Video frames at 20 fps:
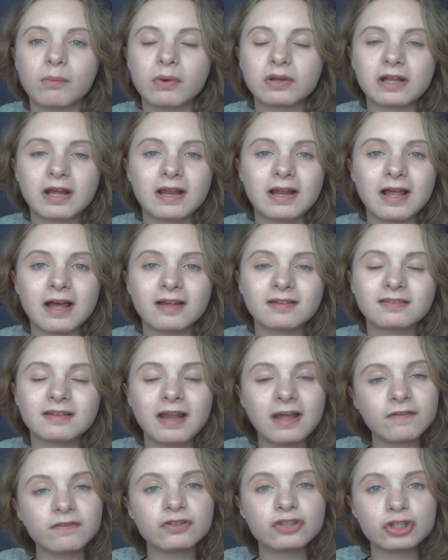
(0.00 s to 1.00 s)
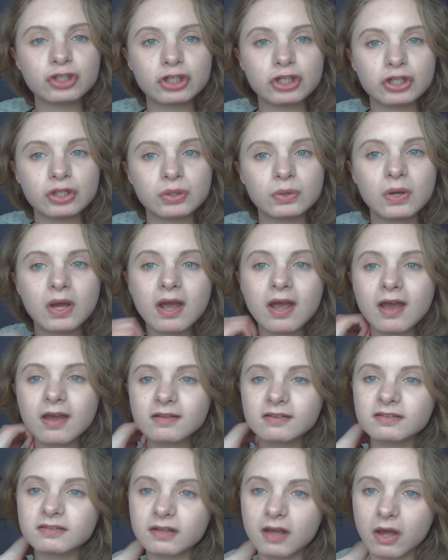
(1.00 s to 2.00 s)
when I last left you,
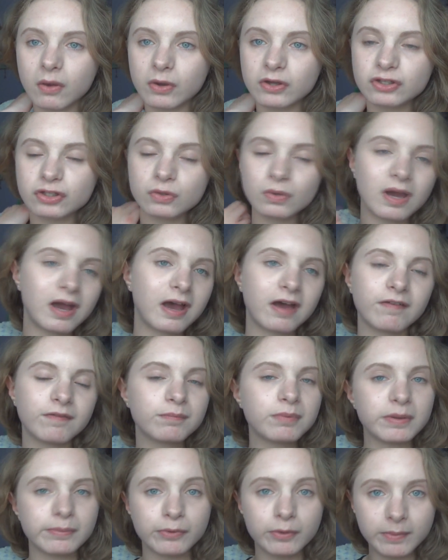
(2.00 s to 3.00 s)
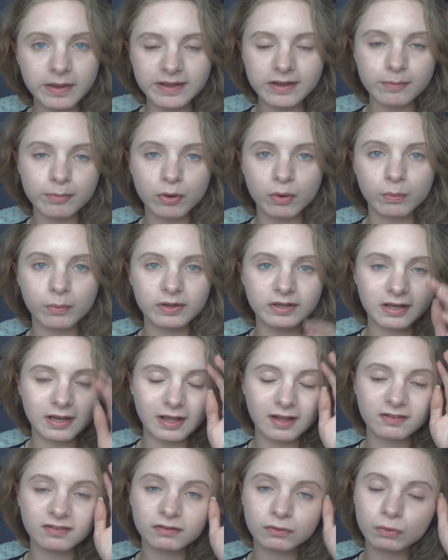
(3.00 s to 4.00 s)
so I do have a bit more makeup on when you
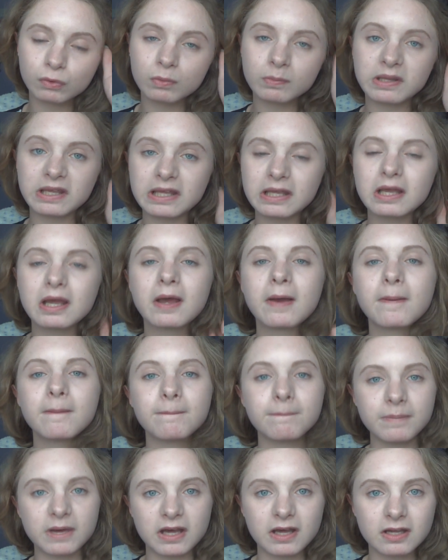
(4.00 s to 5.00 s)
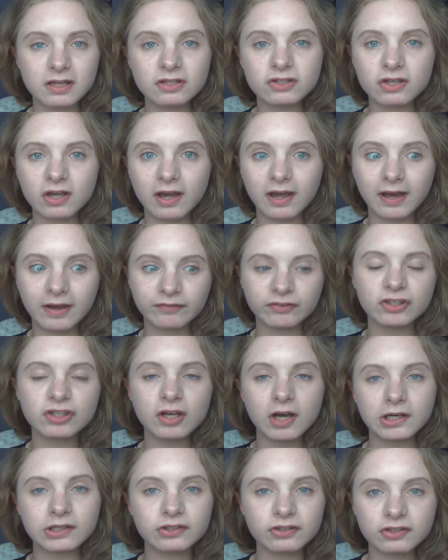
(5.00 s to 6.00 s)
last saw me, but I haven't
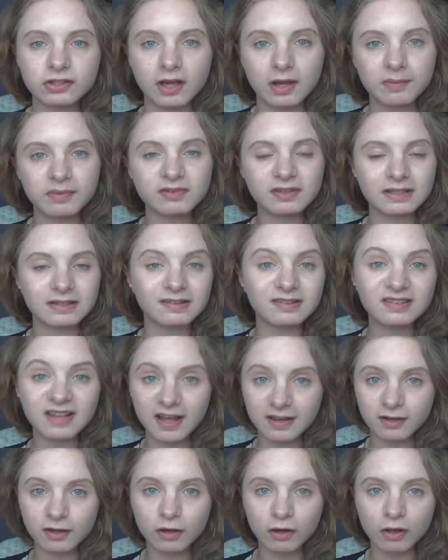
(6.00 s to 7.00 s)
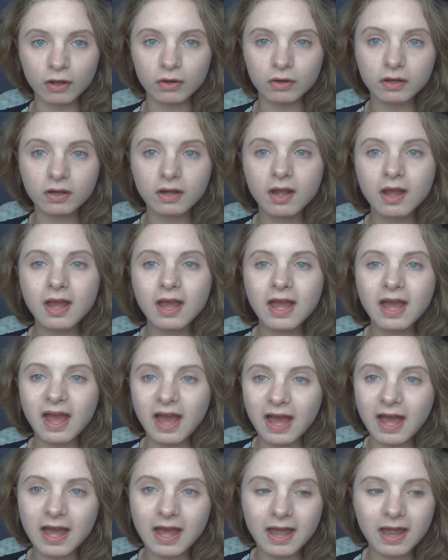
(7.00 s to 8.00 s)
touched up since 10 o'clock,
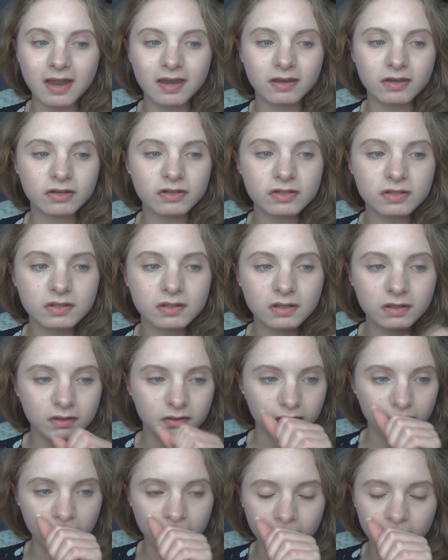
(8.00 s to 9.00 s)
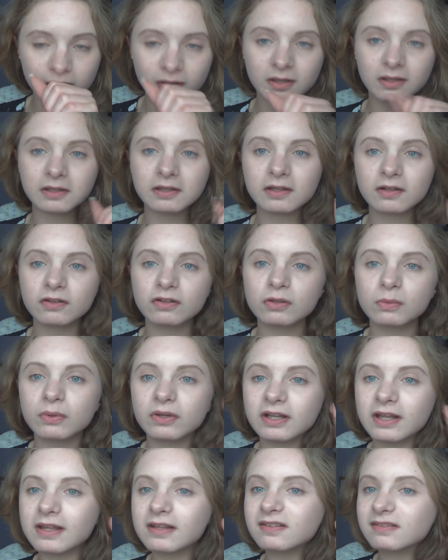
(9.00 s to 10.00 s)
and to be
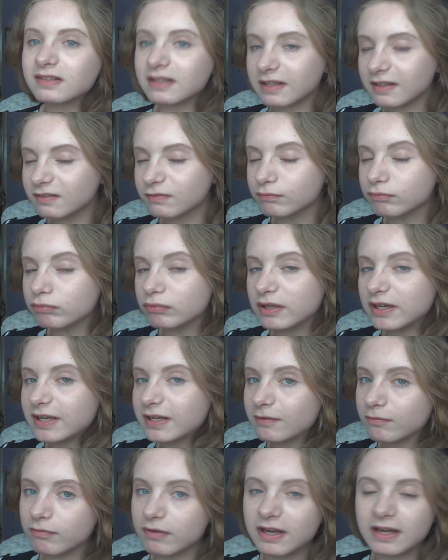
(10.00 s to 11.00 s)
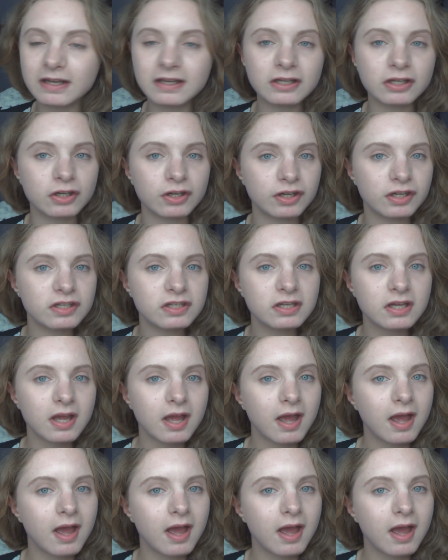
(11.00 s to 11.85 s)
honest, it's really good.